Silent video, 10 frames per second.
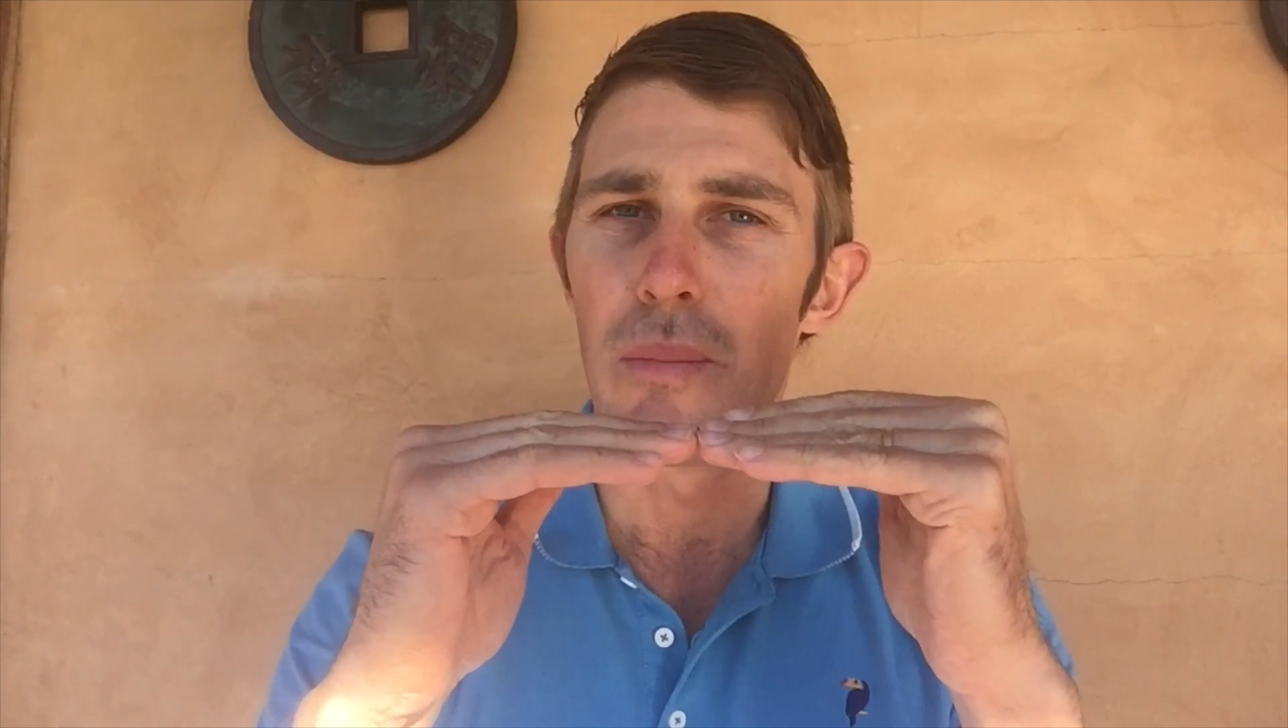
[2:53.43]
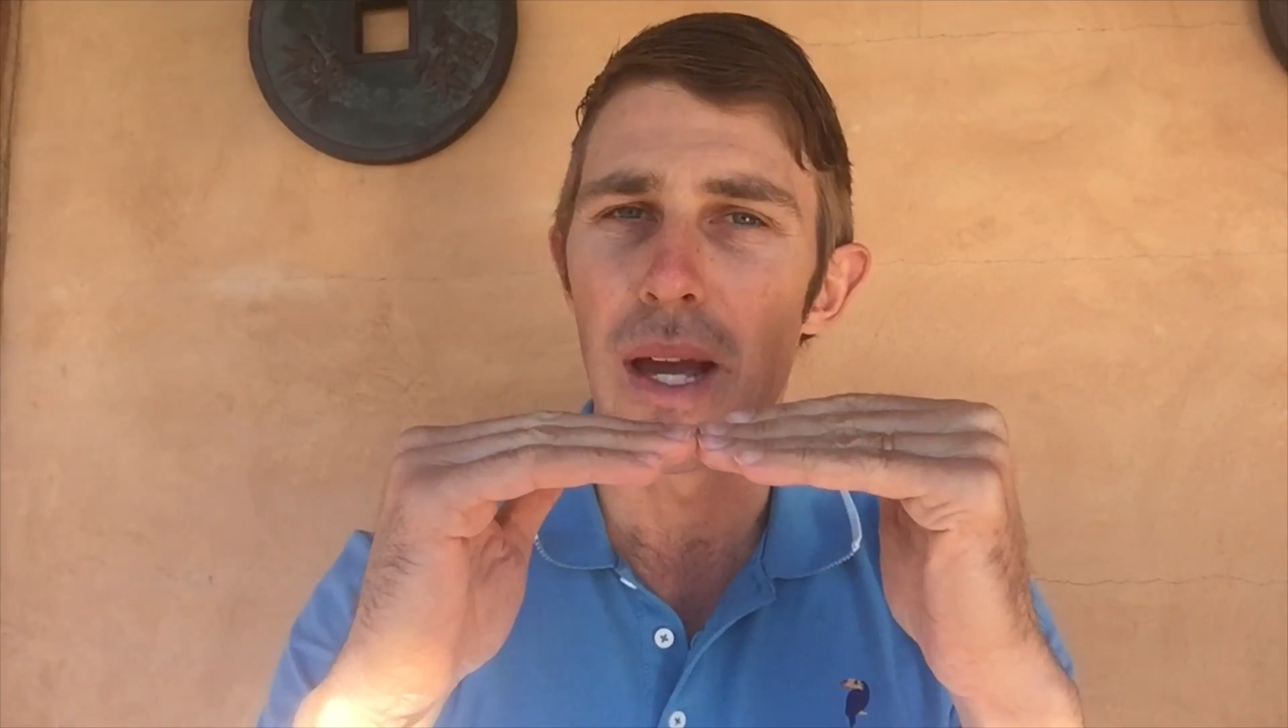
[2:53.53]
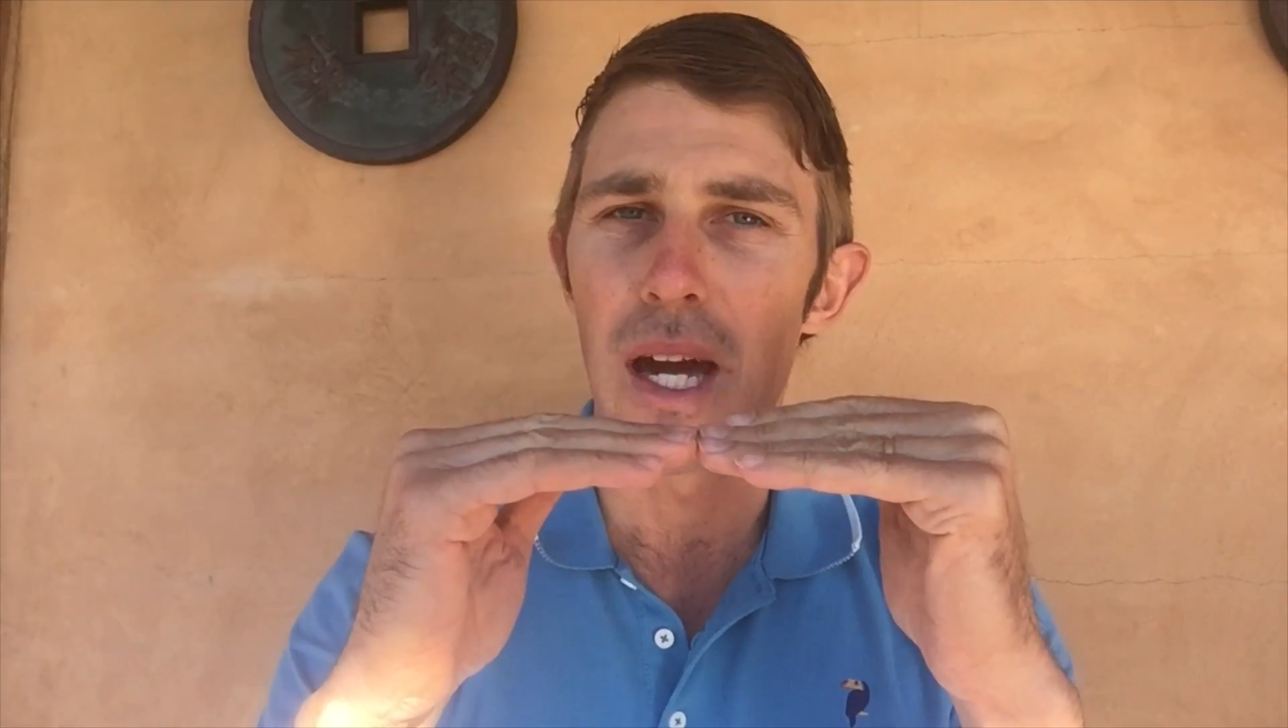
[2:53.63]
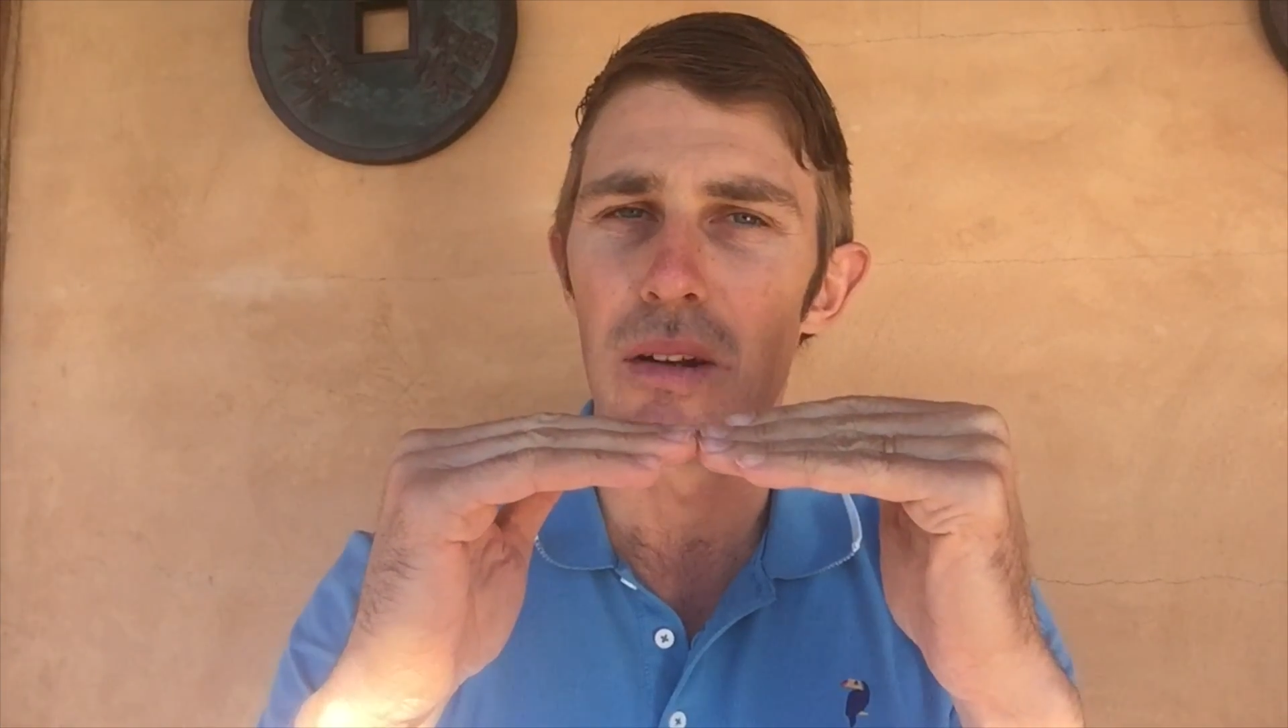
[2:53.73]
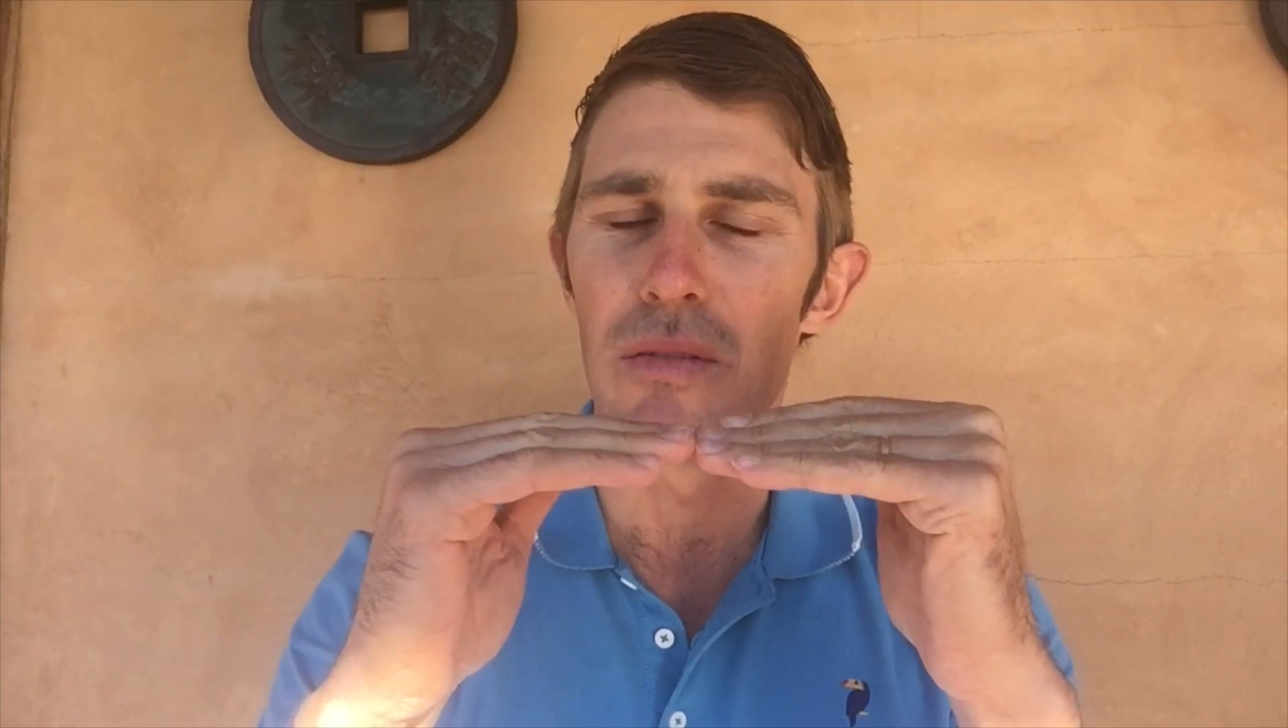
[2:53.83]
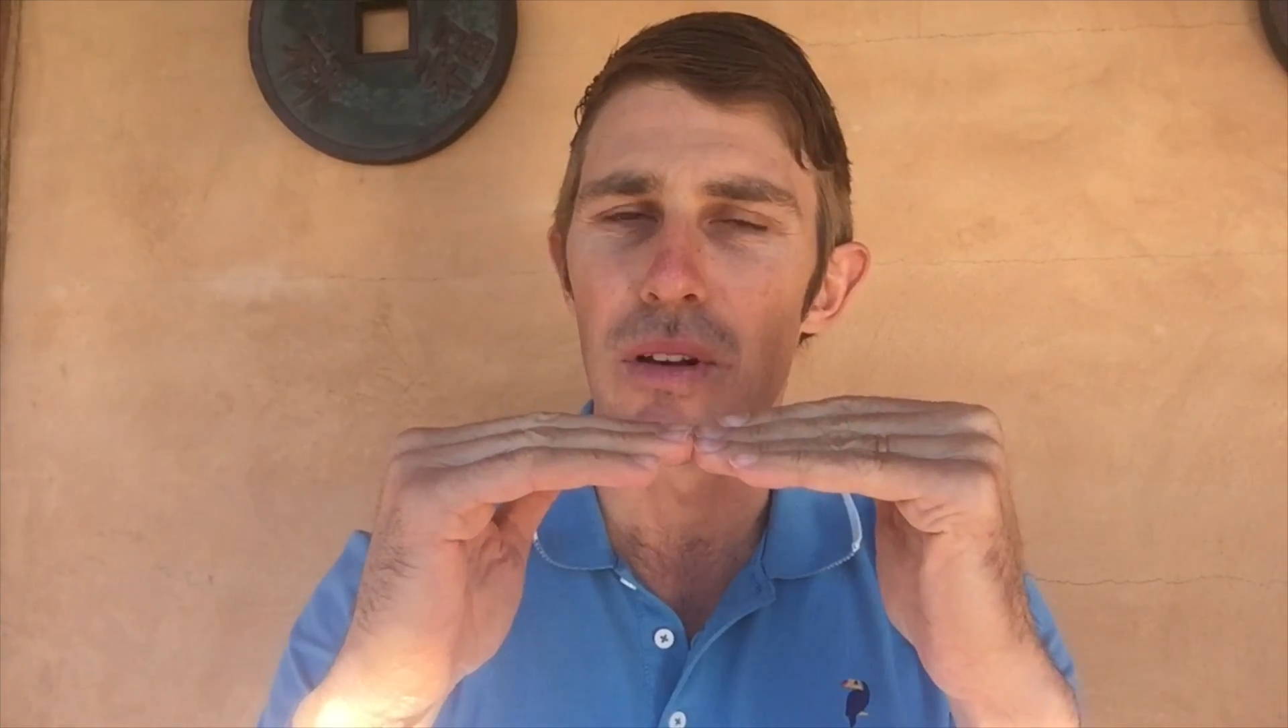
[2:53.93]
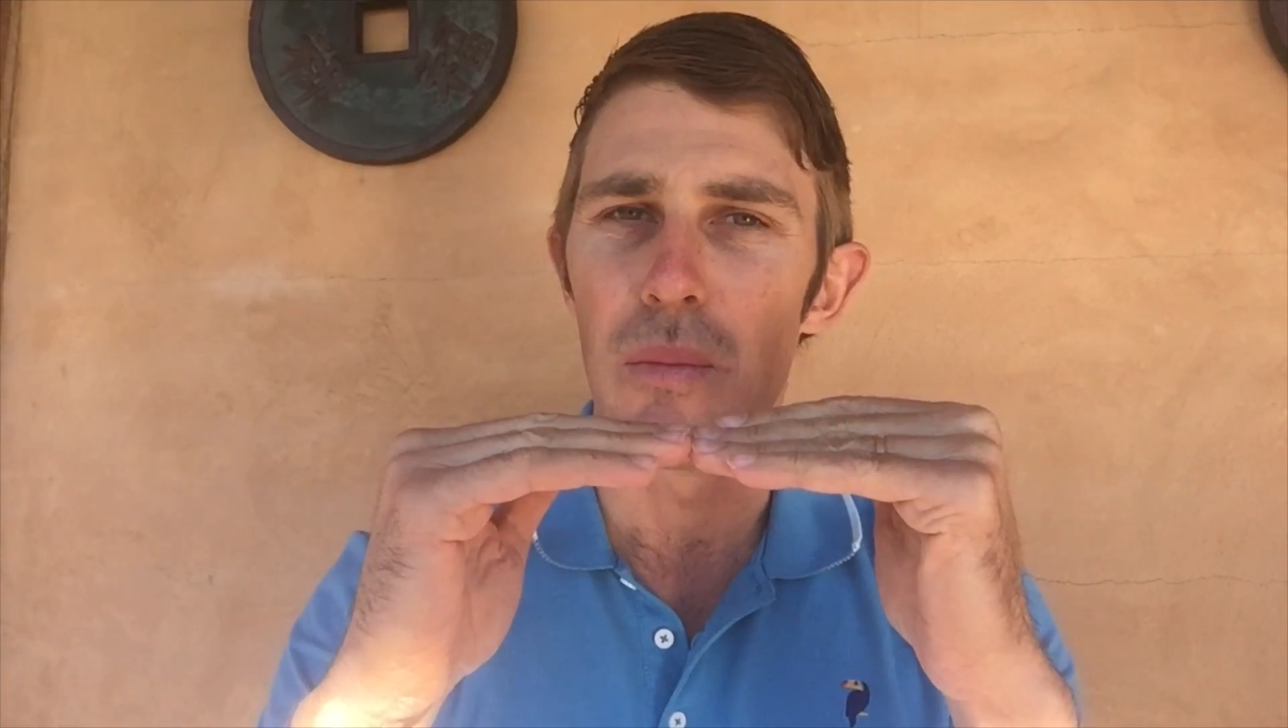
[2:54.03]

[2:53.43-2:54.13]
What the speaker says: amount of